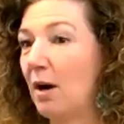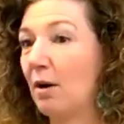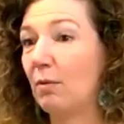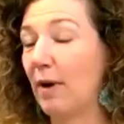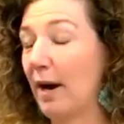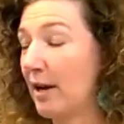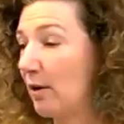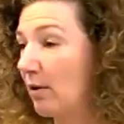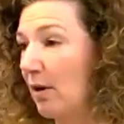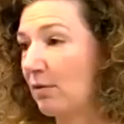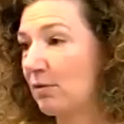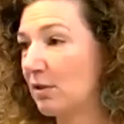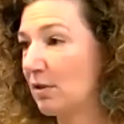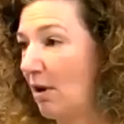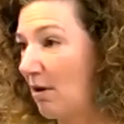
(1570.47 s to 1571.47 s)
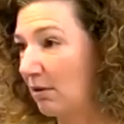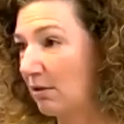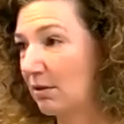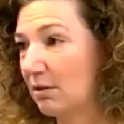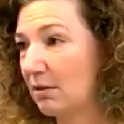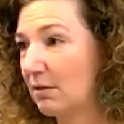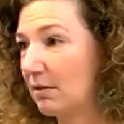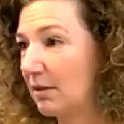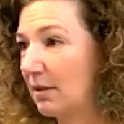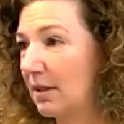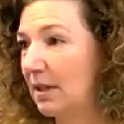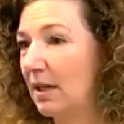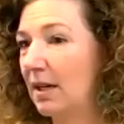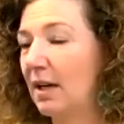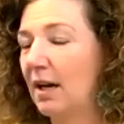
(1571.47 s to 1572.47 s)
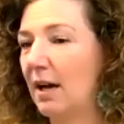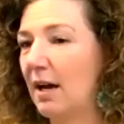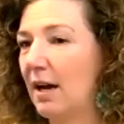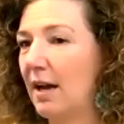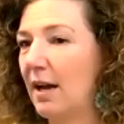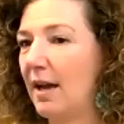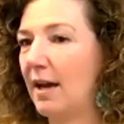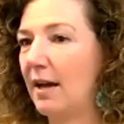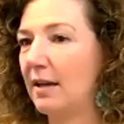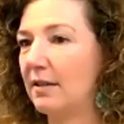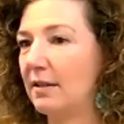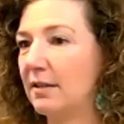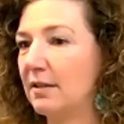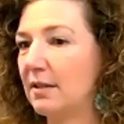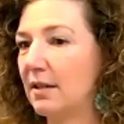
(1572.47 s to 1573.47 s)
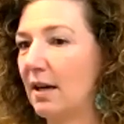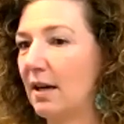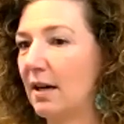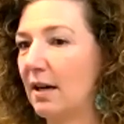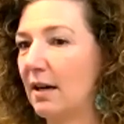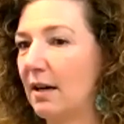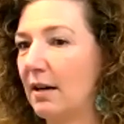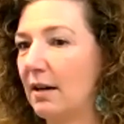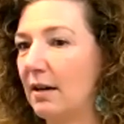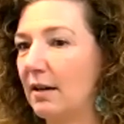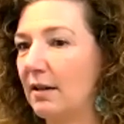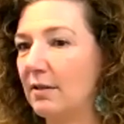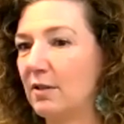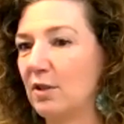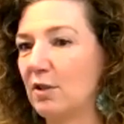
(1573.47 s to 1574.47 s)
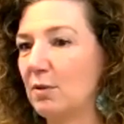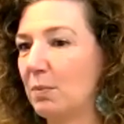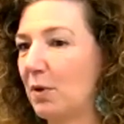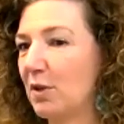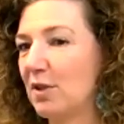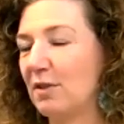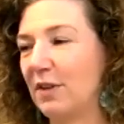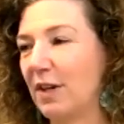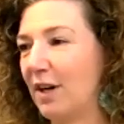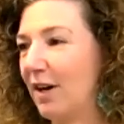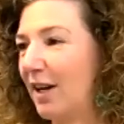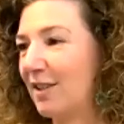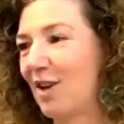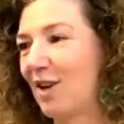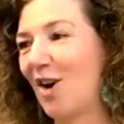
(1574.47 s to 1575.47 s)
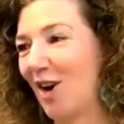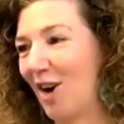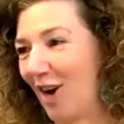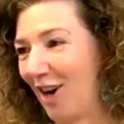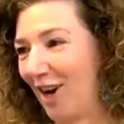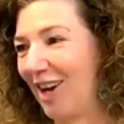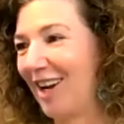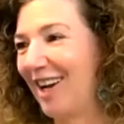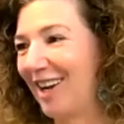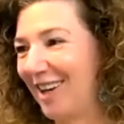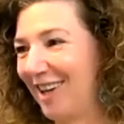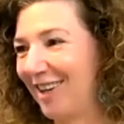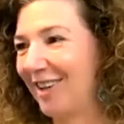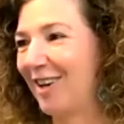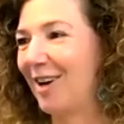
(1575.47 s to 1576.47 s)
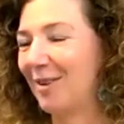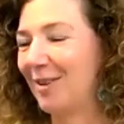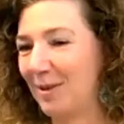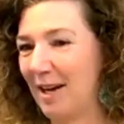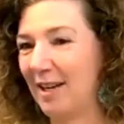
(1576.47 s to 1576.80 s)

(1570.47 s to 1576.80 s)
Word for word: Write your own songs, and just persevere. That's hard, you know.